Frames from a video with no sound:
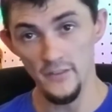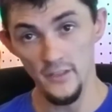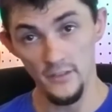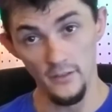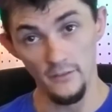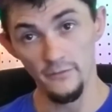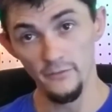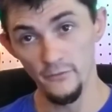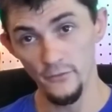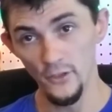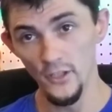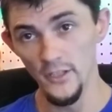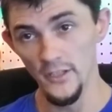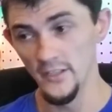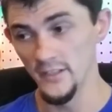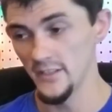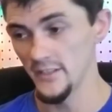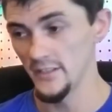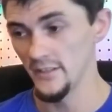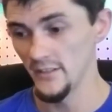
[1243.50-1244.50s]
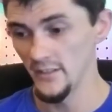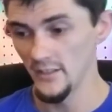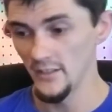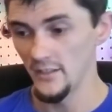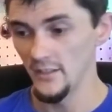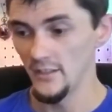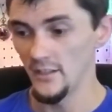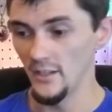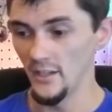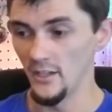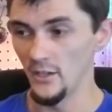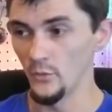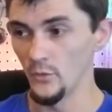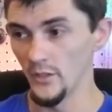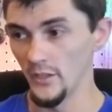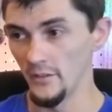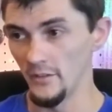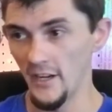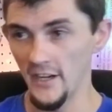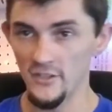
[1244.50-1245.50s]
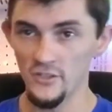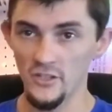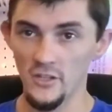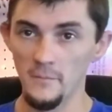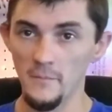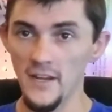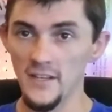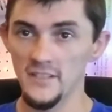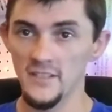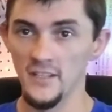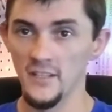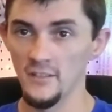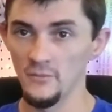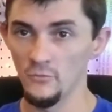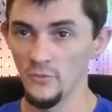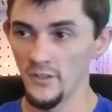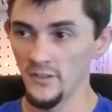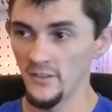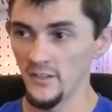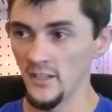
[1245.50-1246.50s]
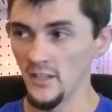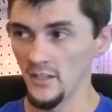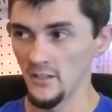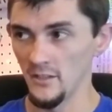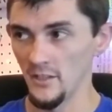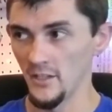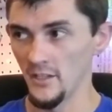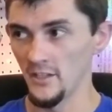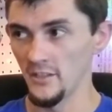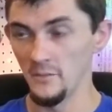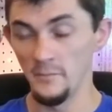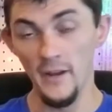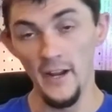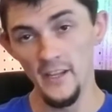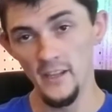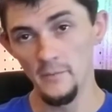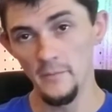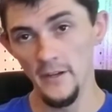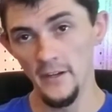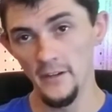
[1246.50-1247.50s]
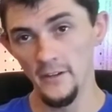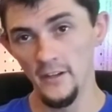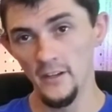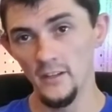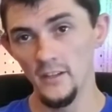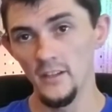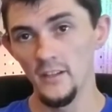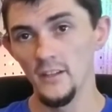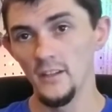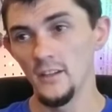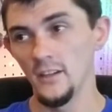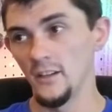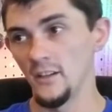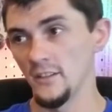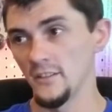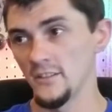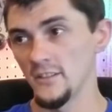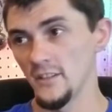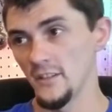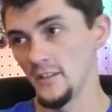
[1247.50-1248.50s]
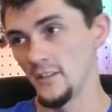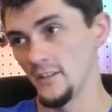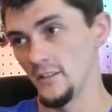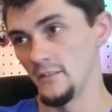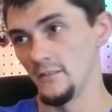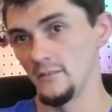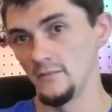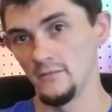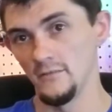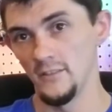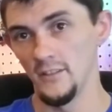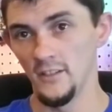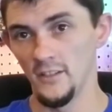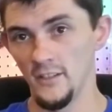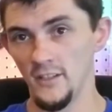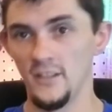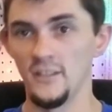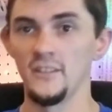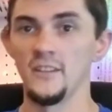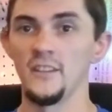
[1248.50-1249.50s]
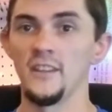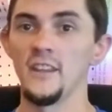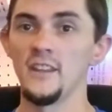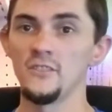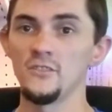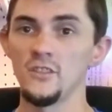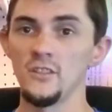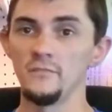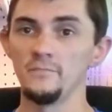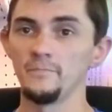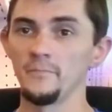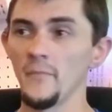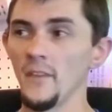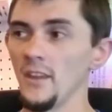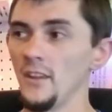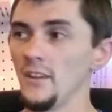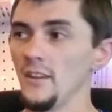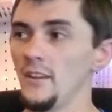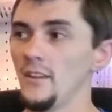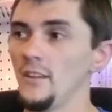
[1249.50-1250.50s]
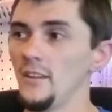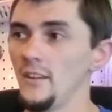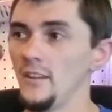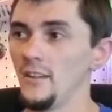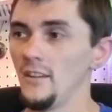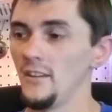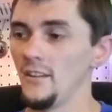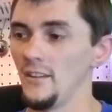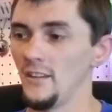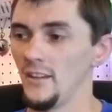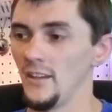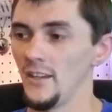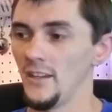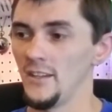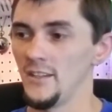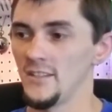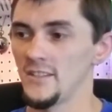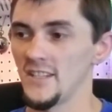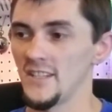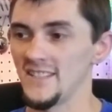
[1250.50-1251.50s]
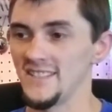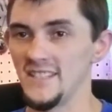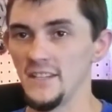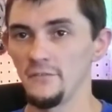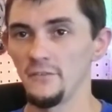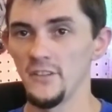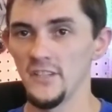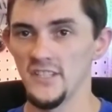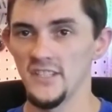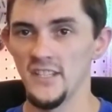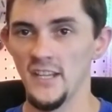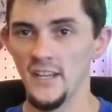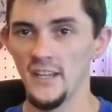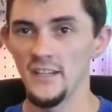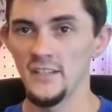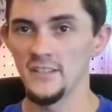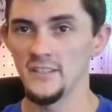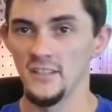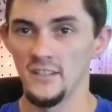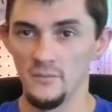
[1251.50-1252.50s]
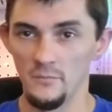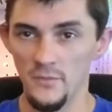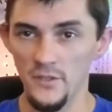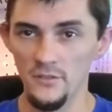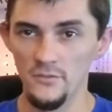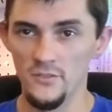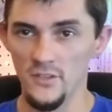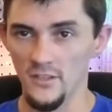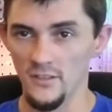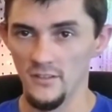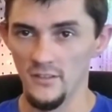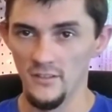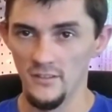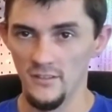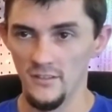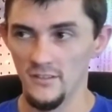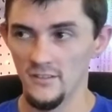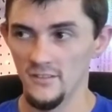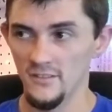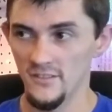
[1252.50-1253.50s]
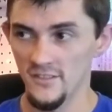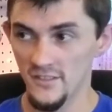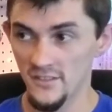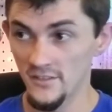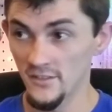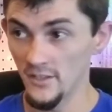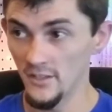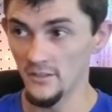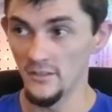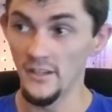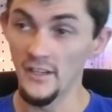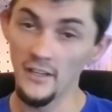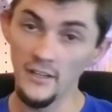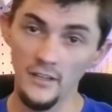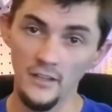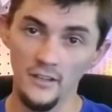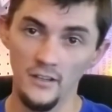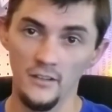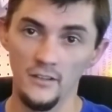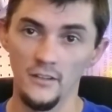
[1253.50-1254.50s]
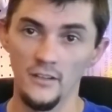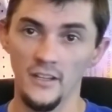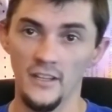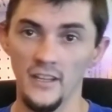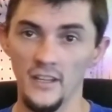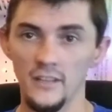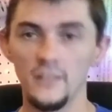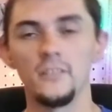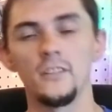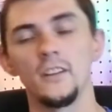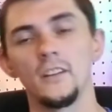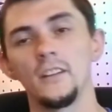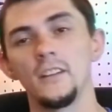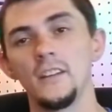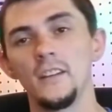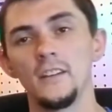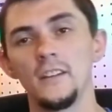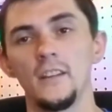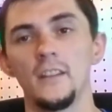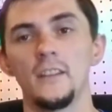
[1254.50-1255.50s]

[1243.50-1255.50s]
on the front, where it actually mates in with the pilot bearing onto the engine, is a different size than the Puget. So here, again, you're going to need a